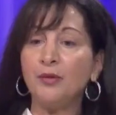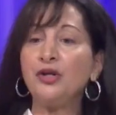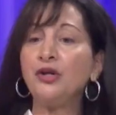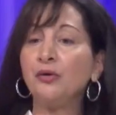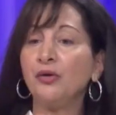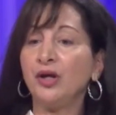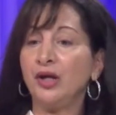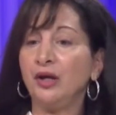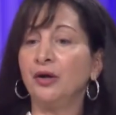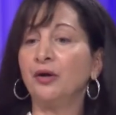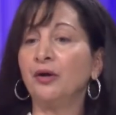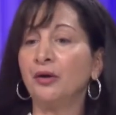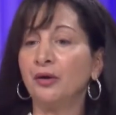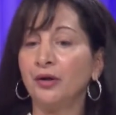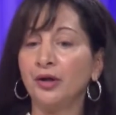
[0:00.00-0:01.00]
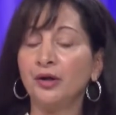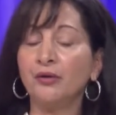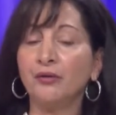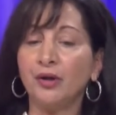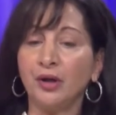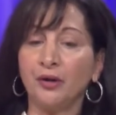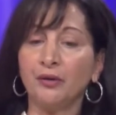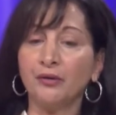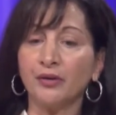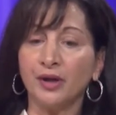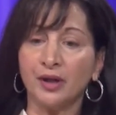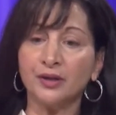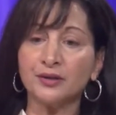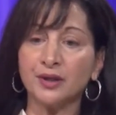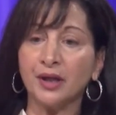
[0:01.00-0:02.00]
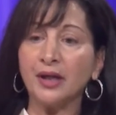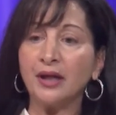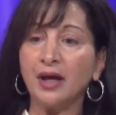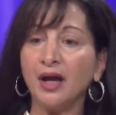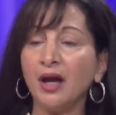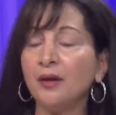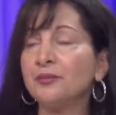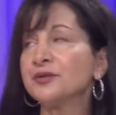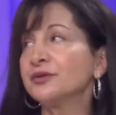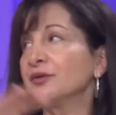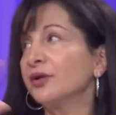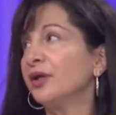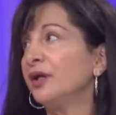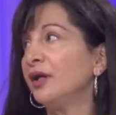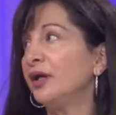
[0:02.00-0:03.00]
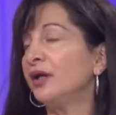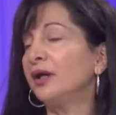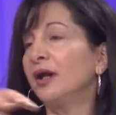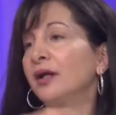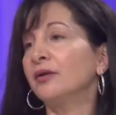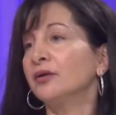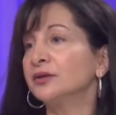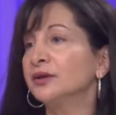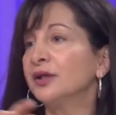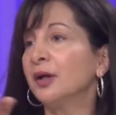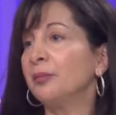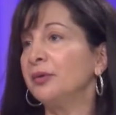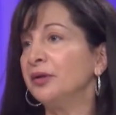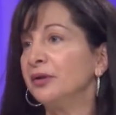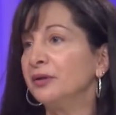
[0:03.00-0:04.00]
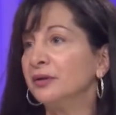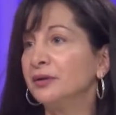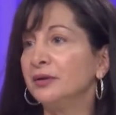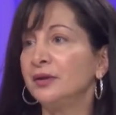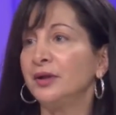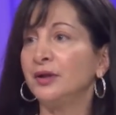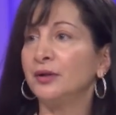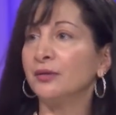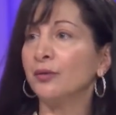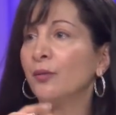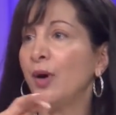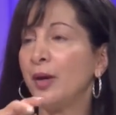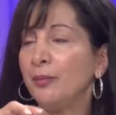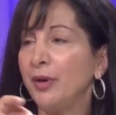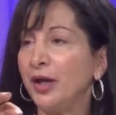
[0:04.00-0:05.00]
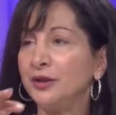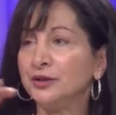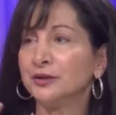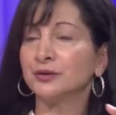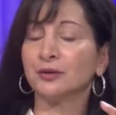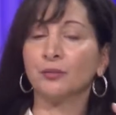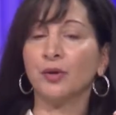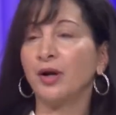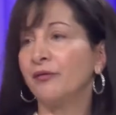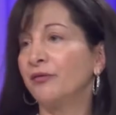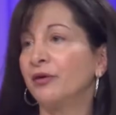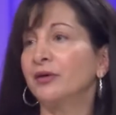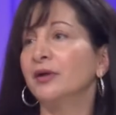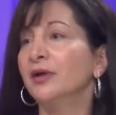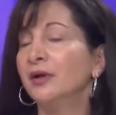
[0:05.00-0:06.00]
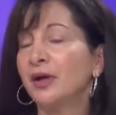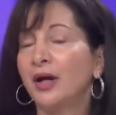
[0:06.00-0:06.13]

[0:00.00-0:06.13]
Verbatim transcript: I mean, you'll hear you'll hear things like, "Yeah, I was looking and I looked it up in the you know the white pages yeah, or whatever."